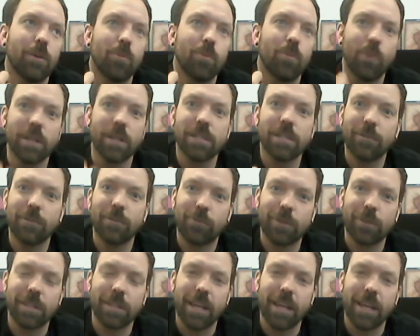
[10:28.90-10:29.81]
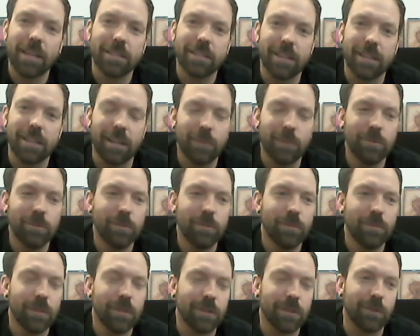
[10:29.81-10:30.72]
waiting for the next
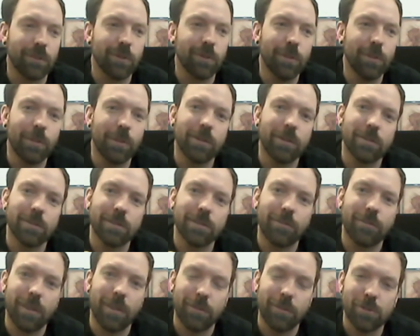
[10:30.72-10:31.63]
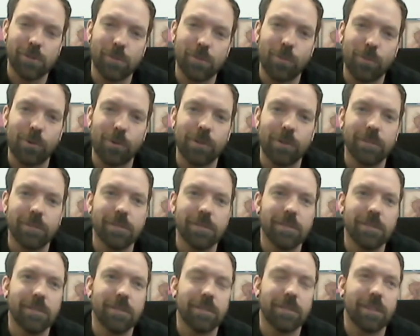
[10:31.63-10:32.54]
album, not only because of Heaven Should
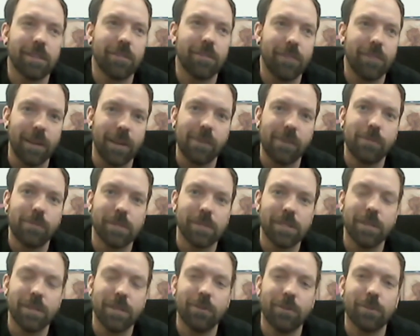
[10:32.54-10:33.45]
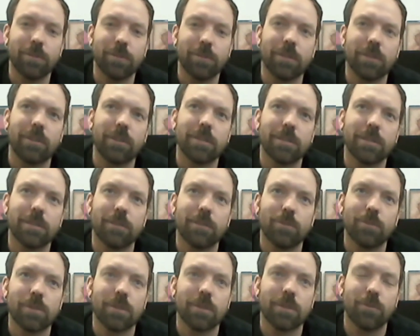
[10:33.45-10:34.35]
Burn and their material, but also
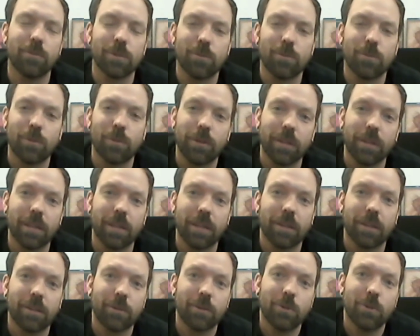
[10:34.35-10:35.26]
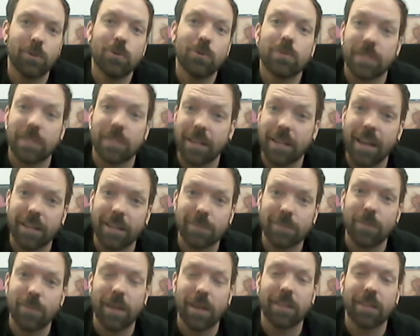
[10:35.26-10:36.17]
was always wondering who's the
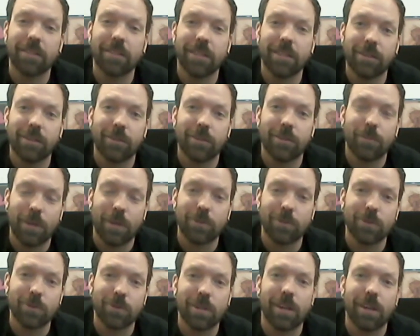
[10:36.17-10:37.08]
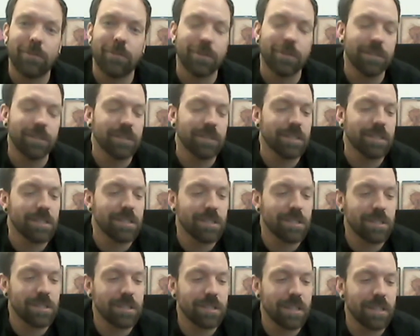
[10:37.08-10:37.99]
next band they're about to cover.
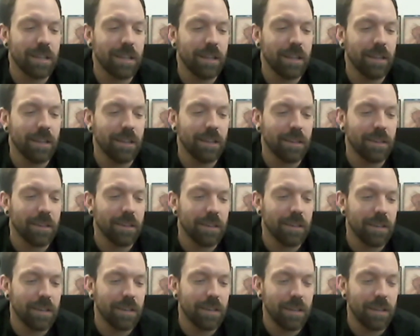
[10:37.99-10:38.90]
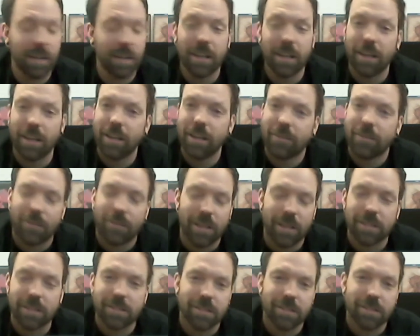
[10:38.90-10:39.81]
It's just like I like
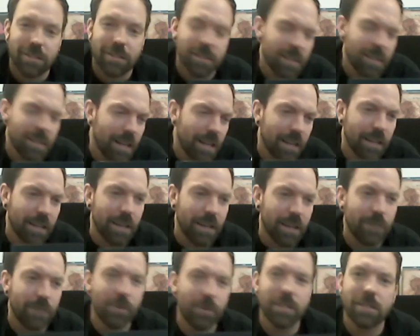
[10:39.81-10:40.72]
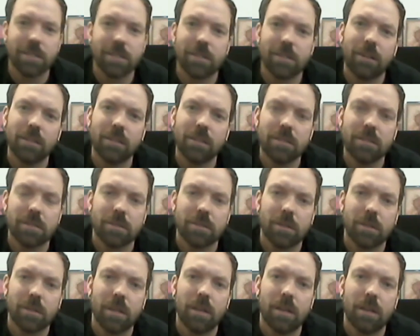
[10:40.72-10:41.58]
that. I like covering songs.